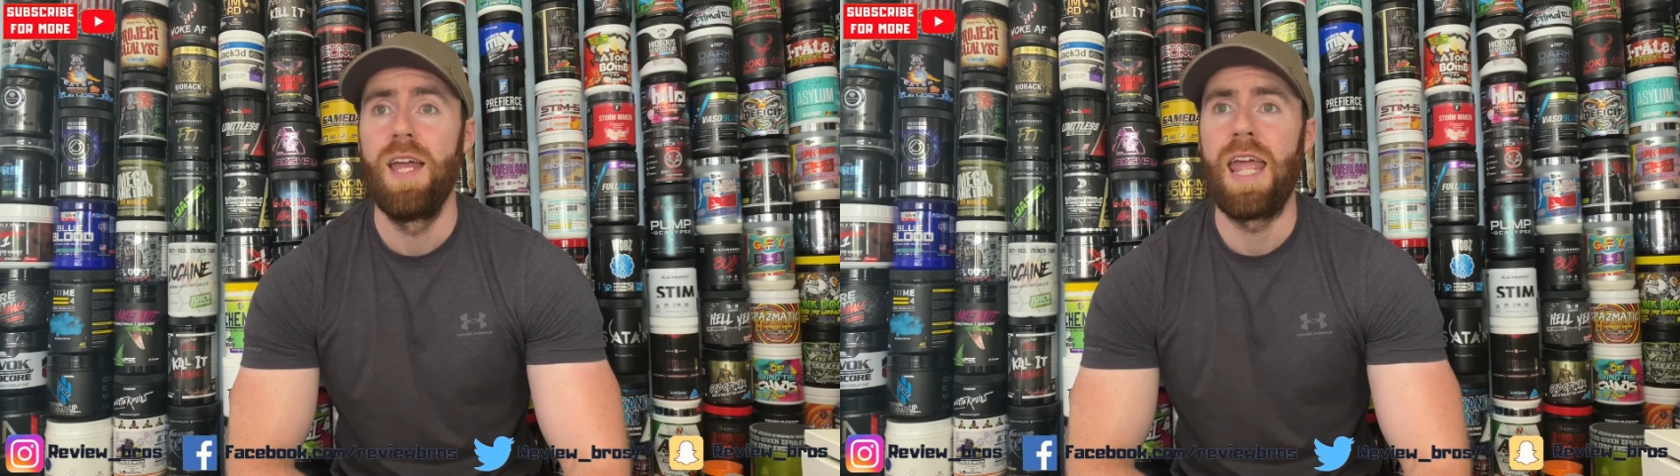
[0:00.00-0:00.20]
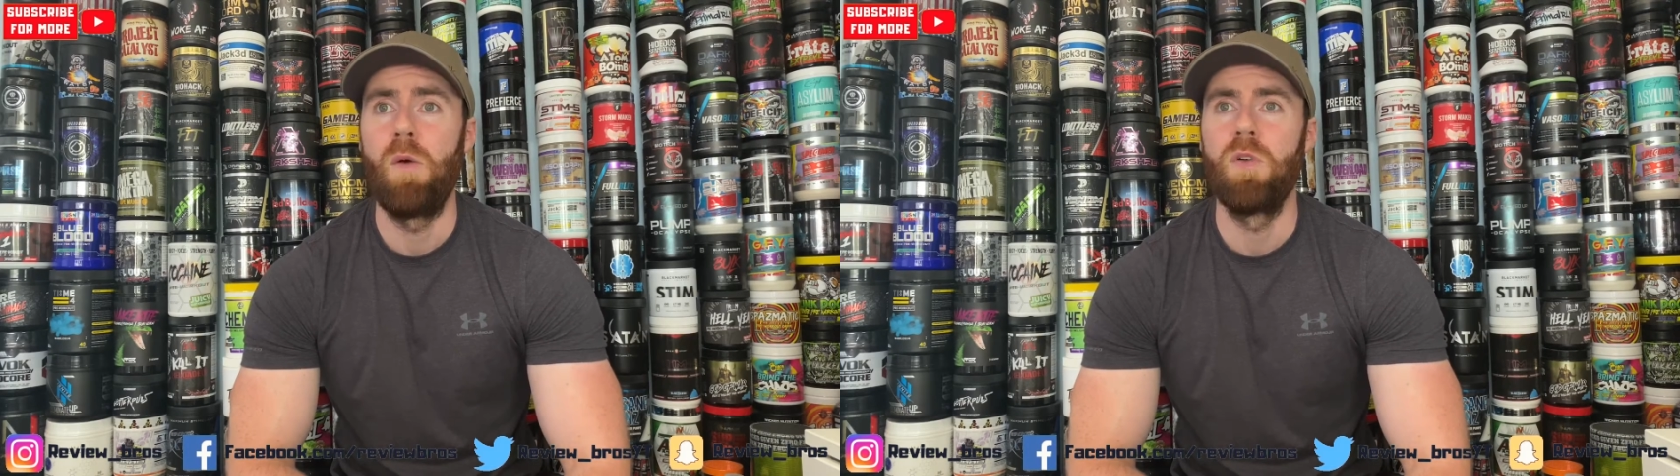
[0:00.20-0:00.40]

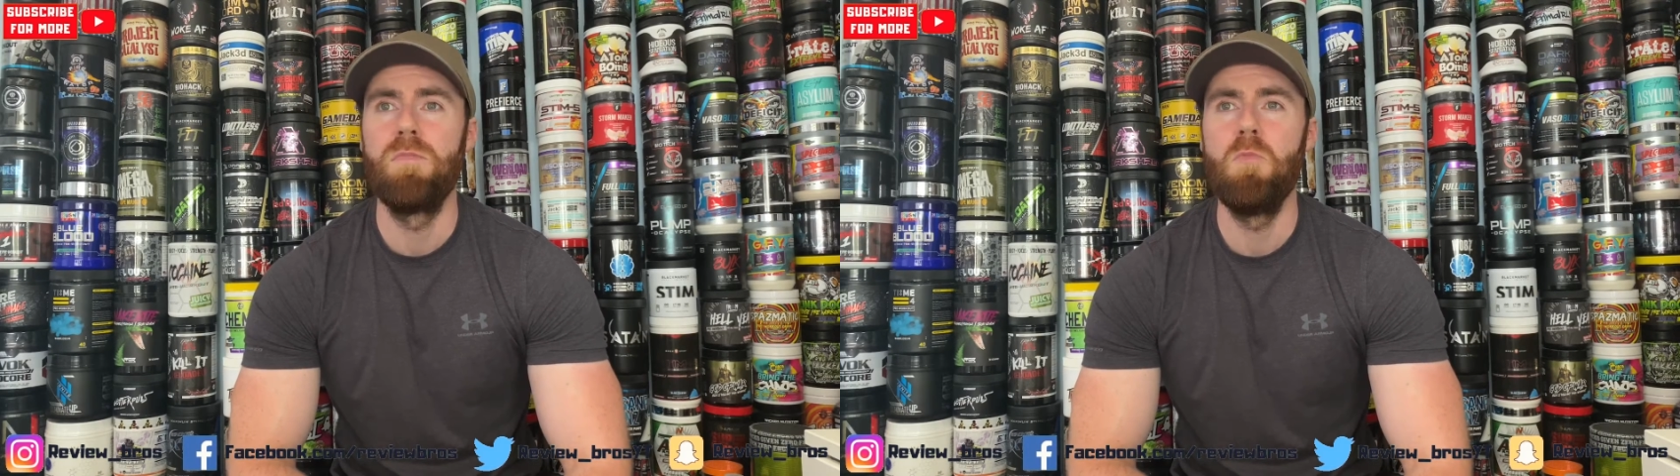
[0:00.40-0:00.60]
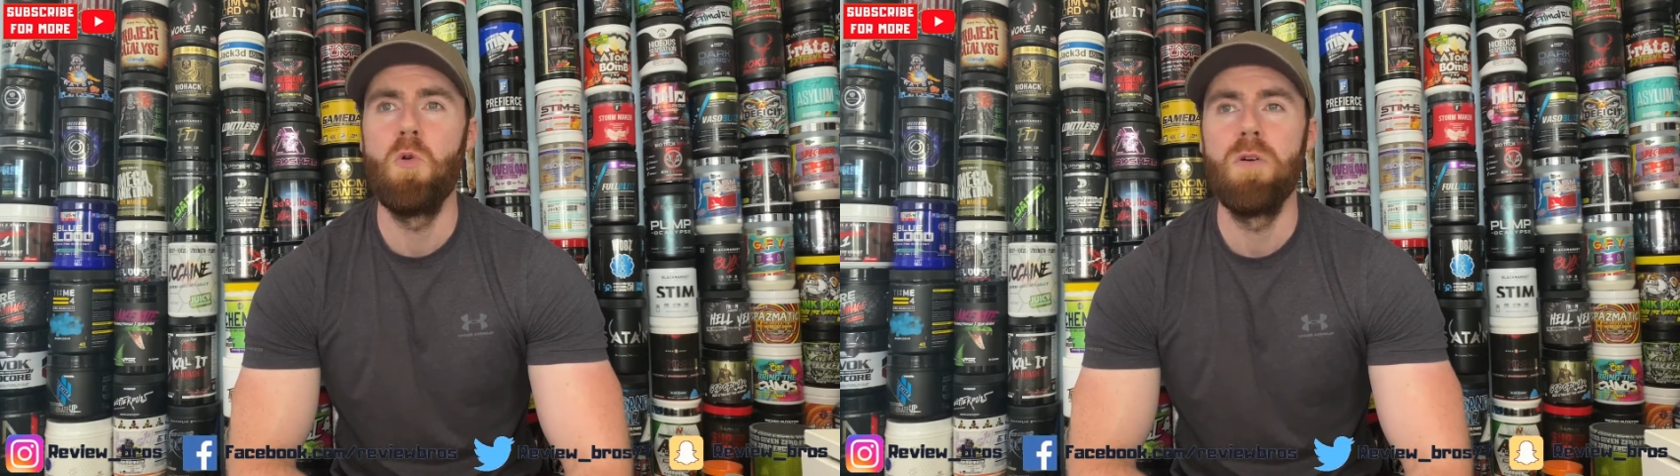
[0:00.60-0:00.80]
It was
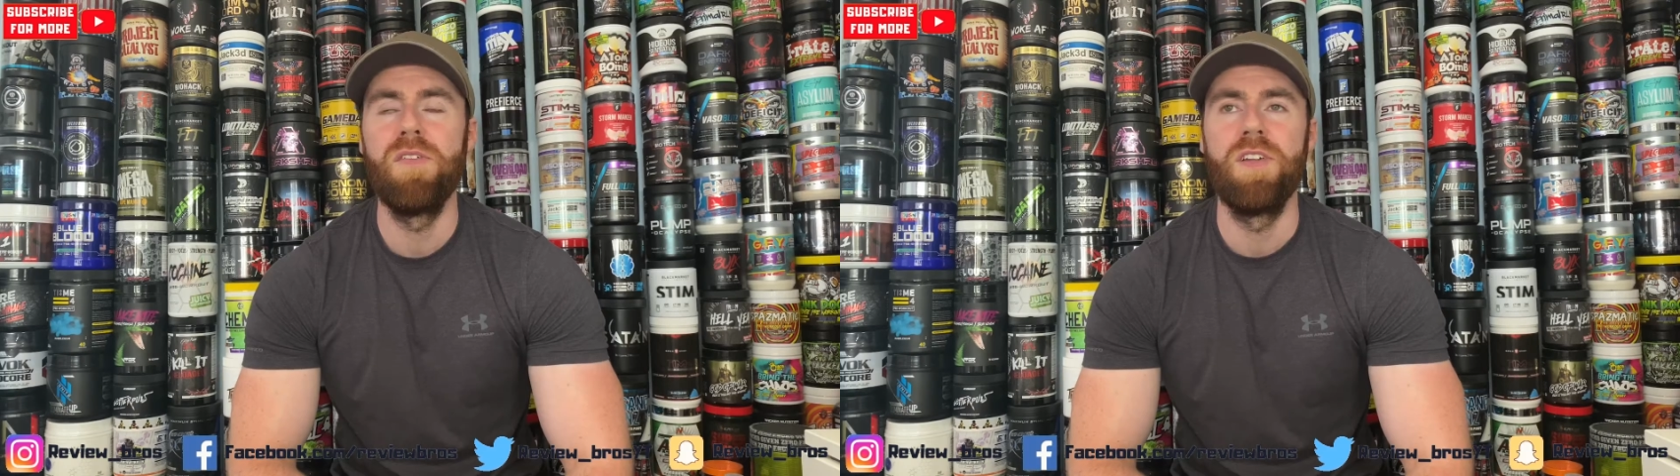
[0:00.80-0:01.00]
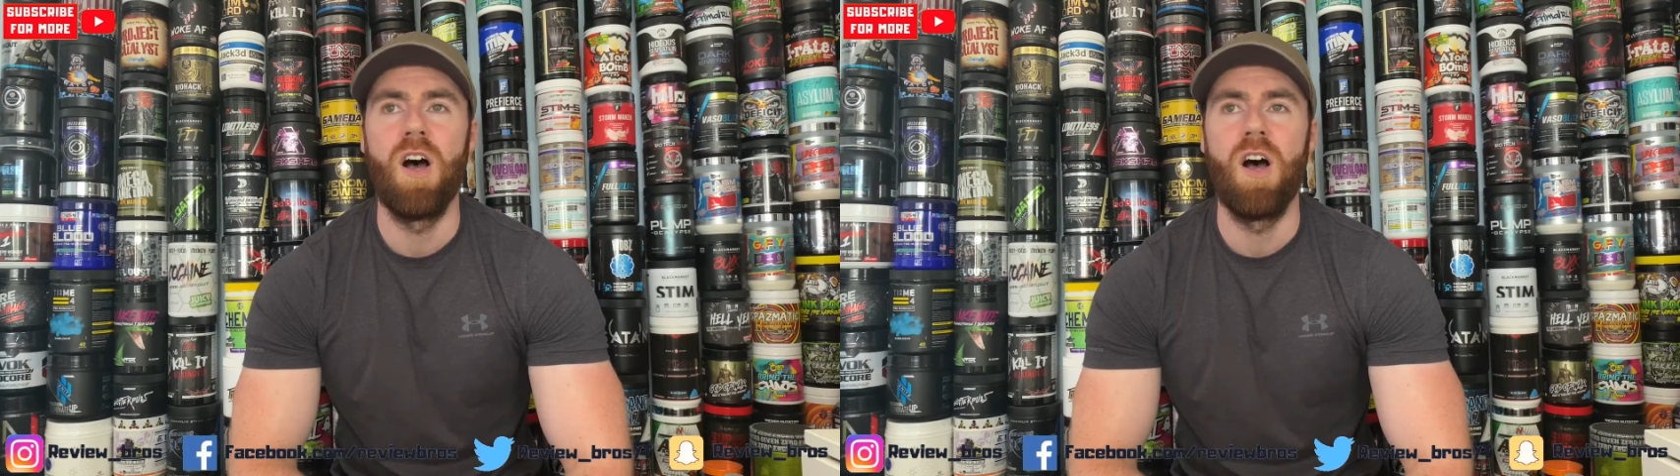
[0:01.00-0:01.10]
more of an